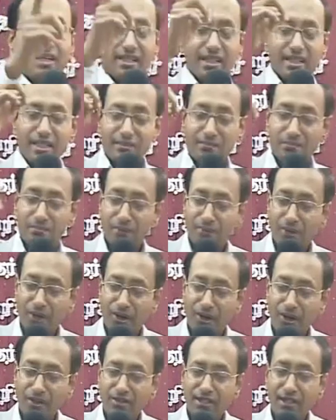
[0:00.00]
He
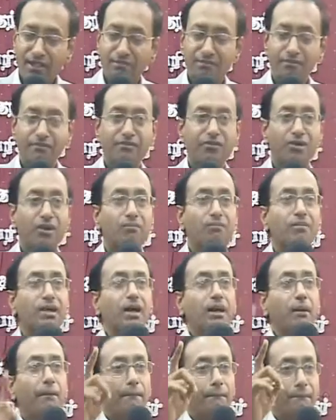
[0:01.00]
brought him from
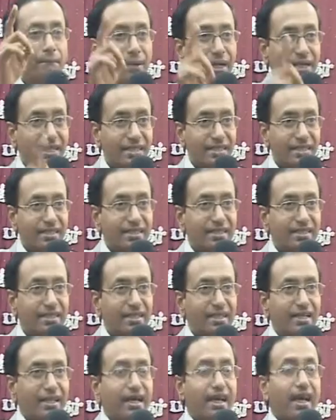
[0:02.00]
pit.
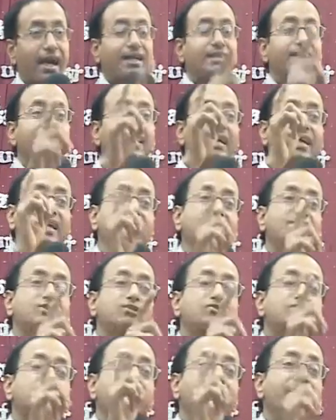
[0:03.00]
At the age
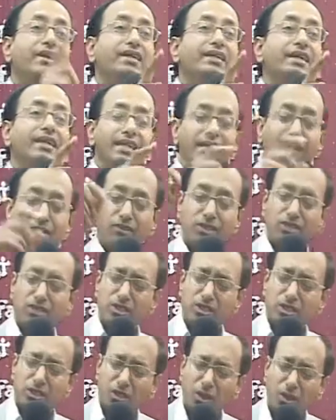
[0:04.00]
of 17, he was
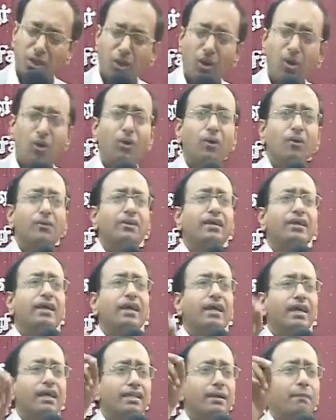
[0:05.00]
thrown
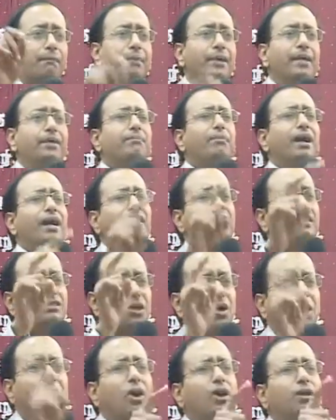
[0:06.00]
in the pit by his
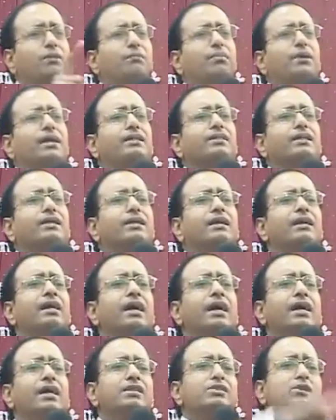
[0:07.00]
own brother.
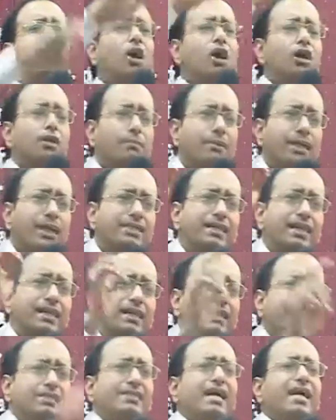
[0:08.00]
His own brother
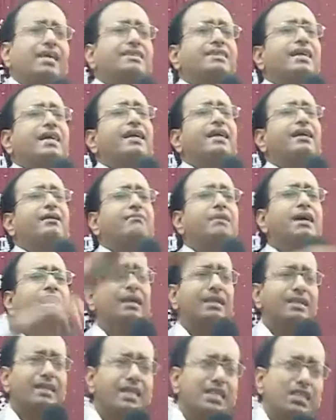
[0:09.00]
rejected him,
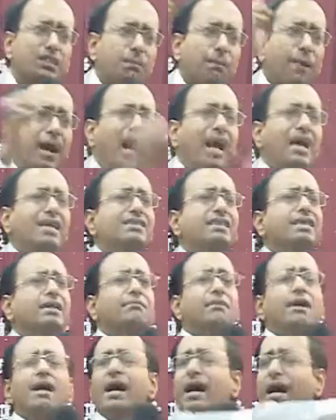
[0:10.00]
despised
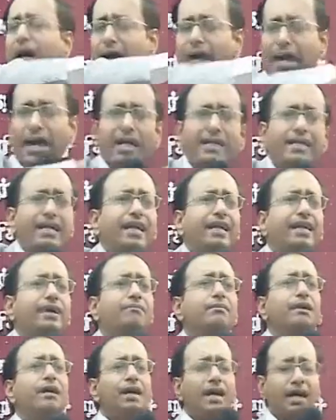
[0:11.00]
him, hated
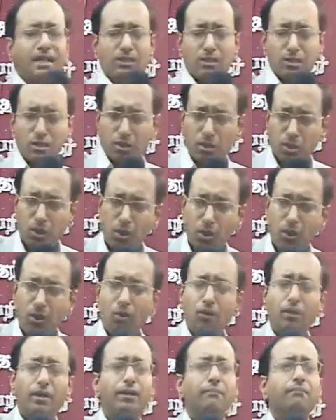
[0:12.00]
him, and
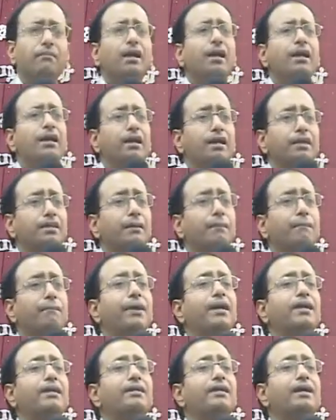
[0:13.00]
threw him in the
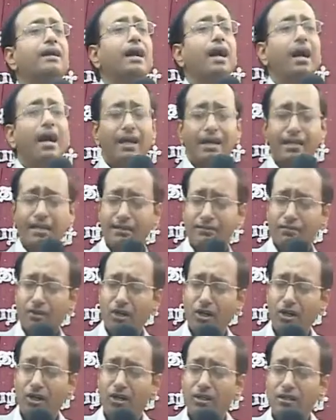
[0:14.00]
pit. And he
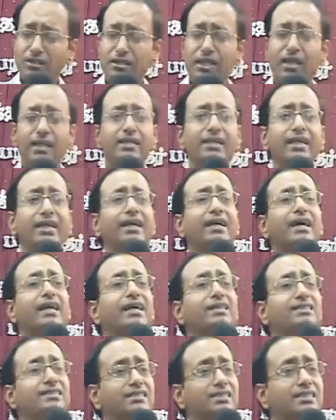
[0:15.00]
was taken
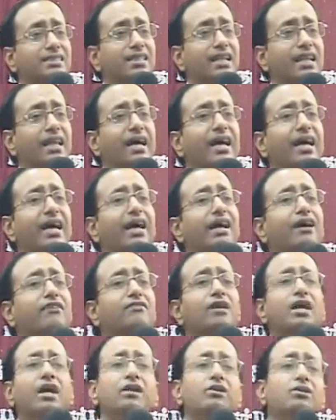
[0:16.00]
as a
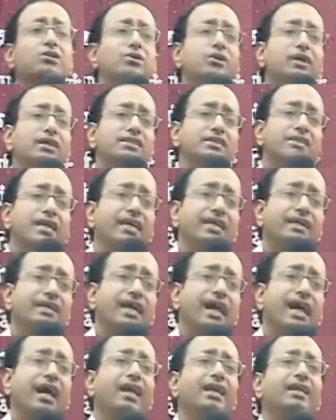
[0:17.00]
slave to a
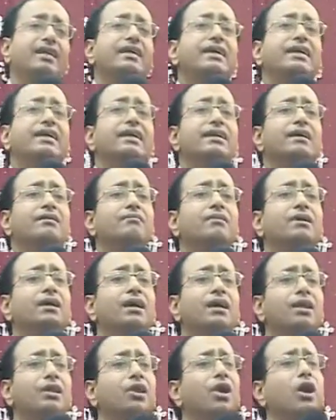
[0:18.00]
Gentile kingdom.
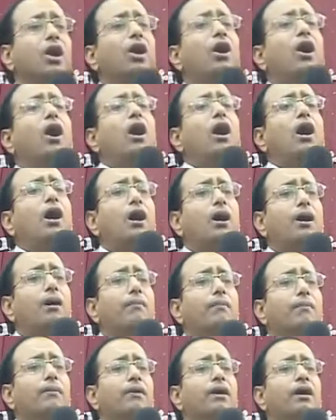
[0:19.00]
No
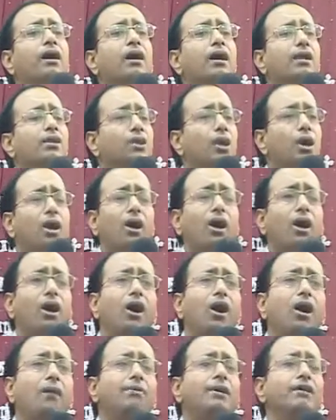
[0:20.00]
hope. No
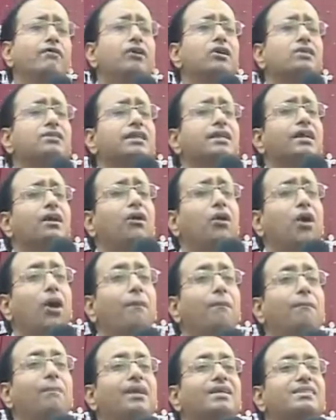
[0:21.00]
hope. He was in a
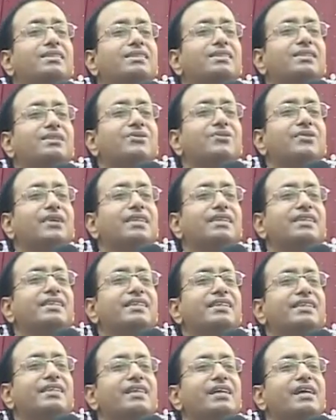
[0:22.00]
hopeless
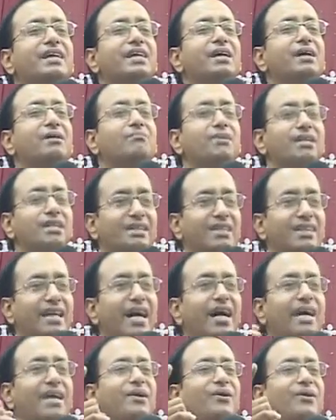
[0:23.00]
situation. But
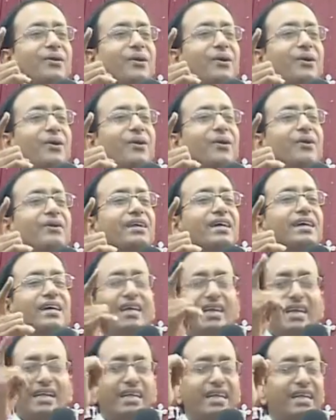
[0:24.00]
thank God,
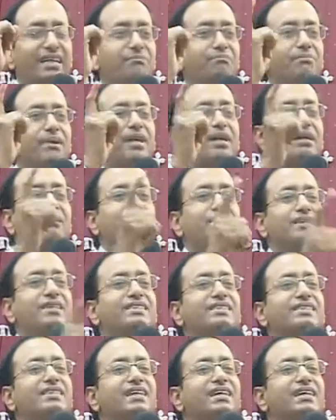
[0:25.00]
he didn't become
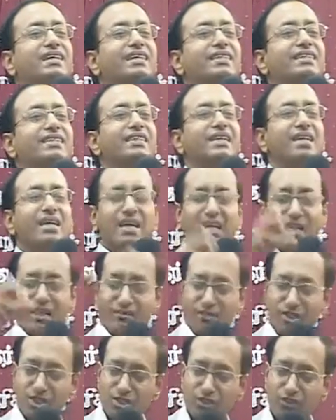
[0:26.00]
discouraged. He
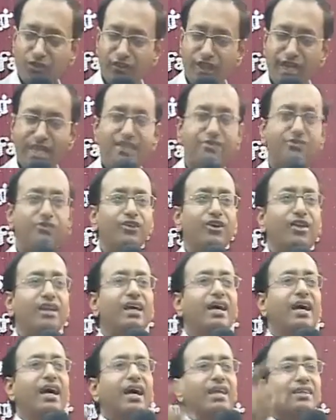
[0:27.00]
was faithful
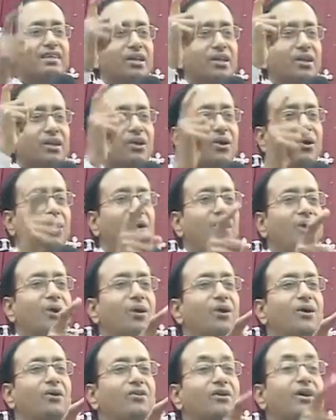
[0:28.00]
and the
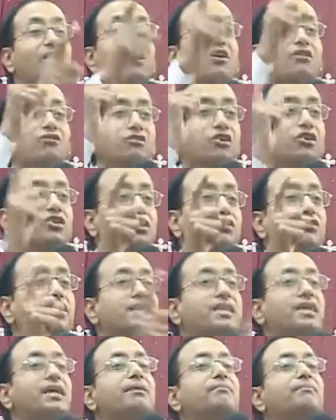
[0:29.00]
Lord was
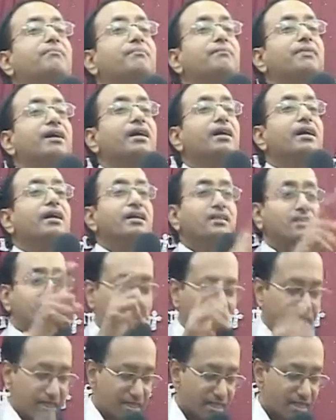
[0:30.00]
with him.
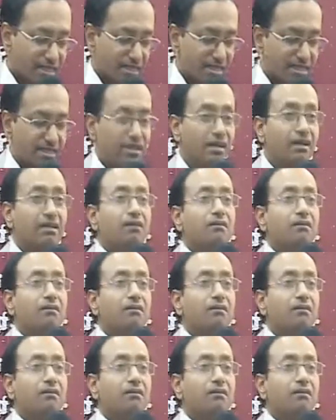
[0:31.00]
Genesis